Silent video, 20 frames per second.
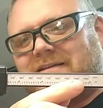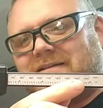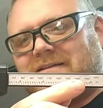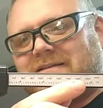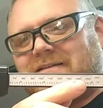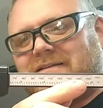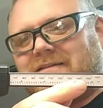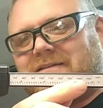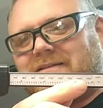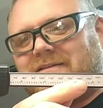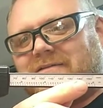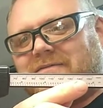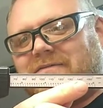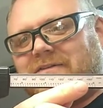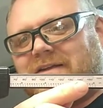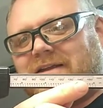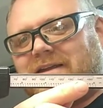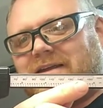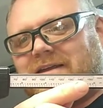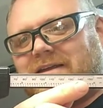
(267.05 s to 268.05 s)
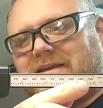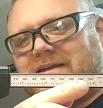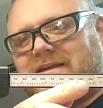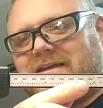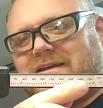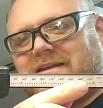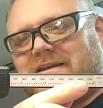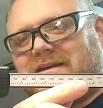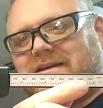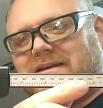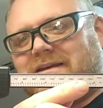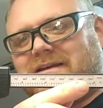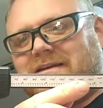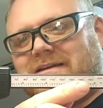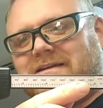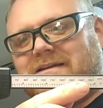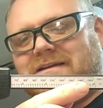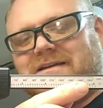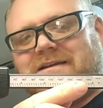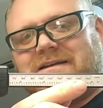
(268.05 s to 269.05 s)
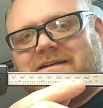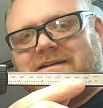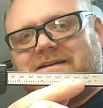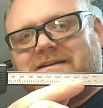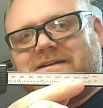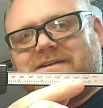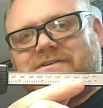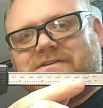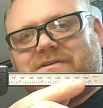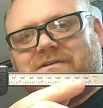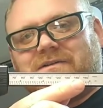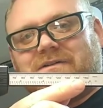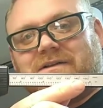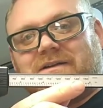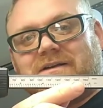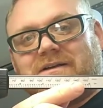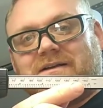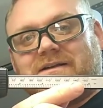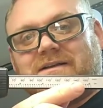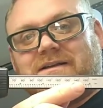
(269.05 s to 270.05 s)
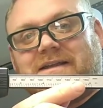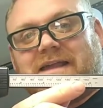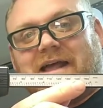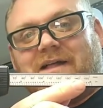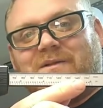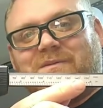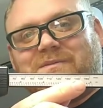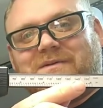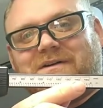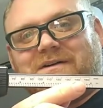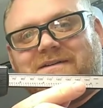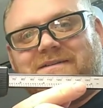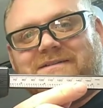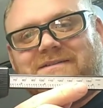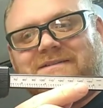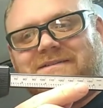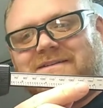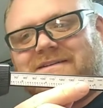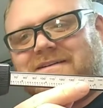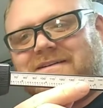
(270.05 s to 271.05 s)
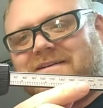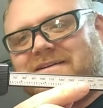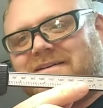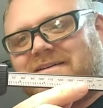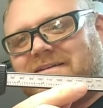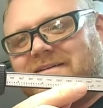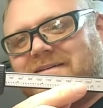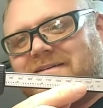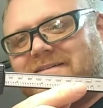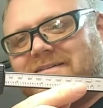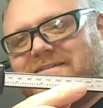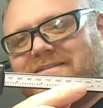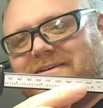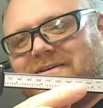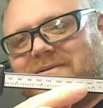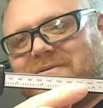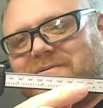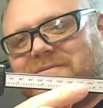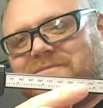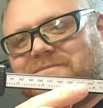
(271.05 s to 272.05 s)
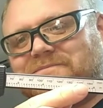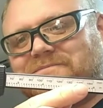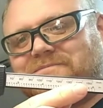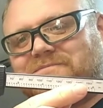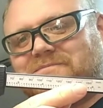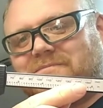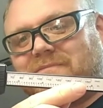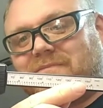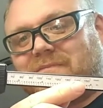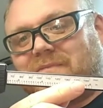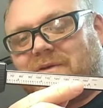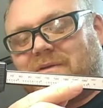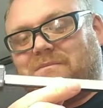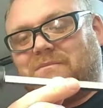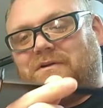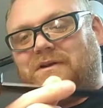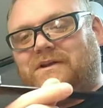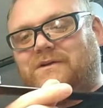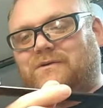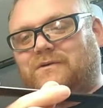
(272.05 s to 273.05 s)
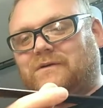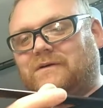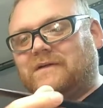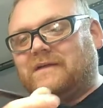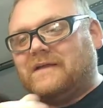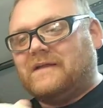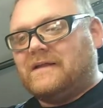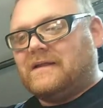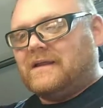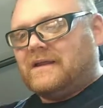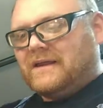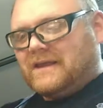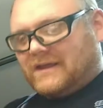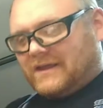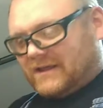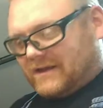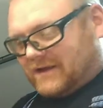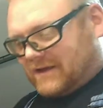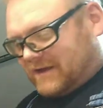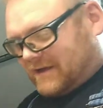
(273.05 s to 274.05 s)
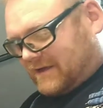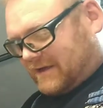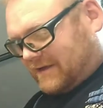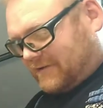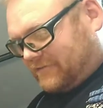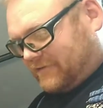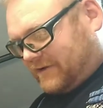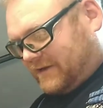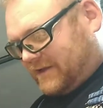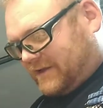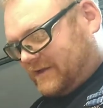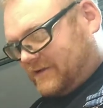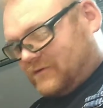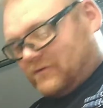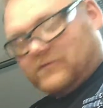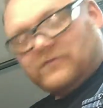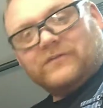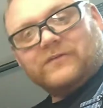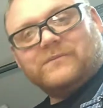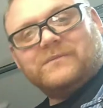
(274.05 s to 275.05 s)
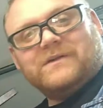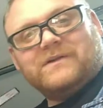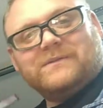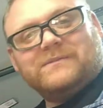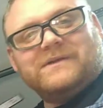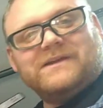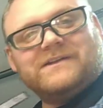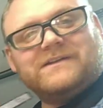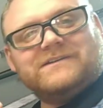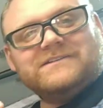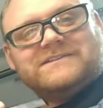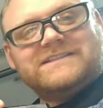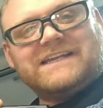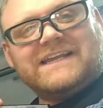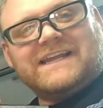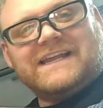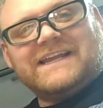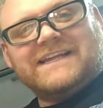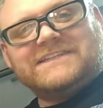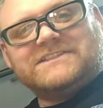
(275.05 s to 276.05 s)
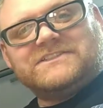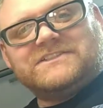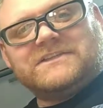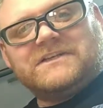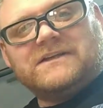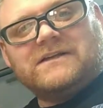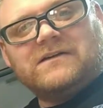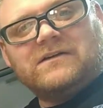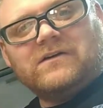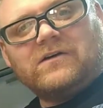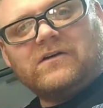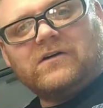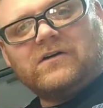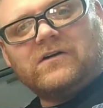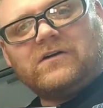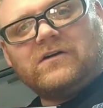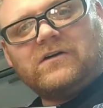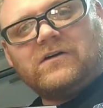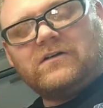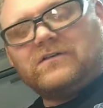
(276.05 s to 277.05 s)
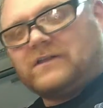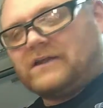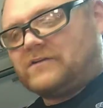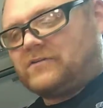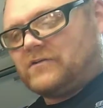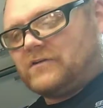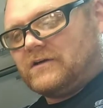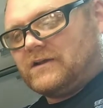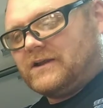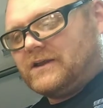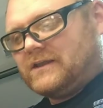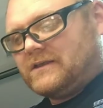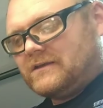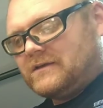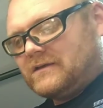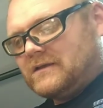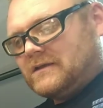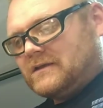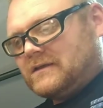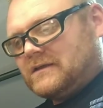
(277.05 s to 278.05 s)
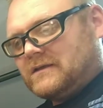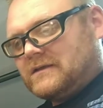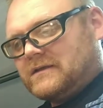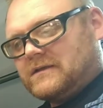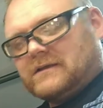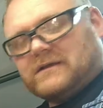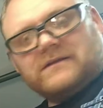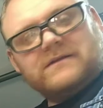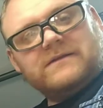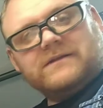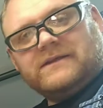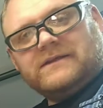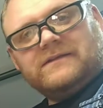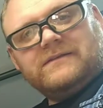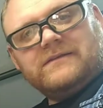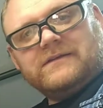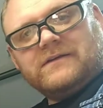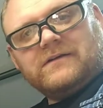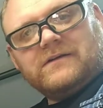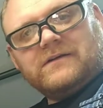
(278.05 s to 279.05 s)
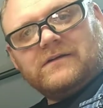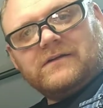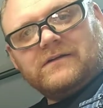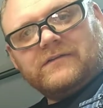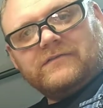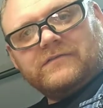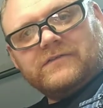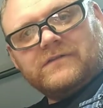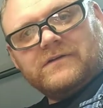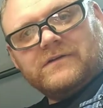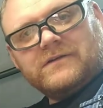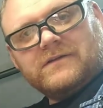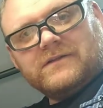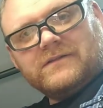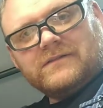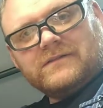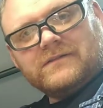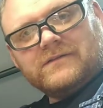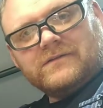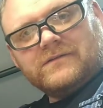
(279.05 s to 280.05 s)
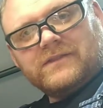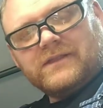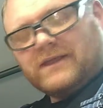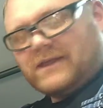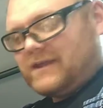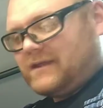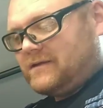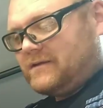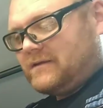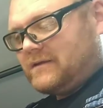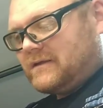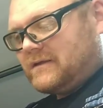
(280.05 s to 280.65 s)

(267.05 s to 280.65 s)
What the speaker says: A little freaking digital caliper. So, pretty cool. It freaking goes from millimeters to inch. All electronic. Easy on-off little thing.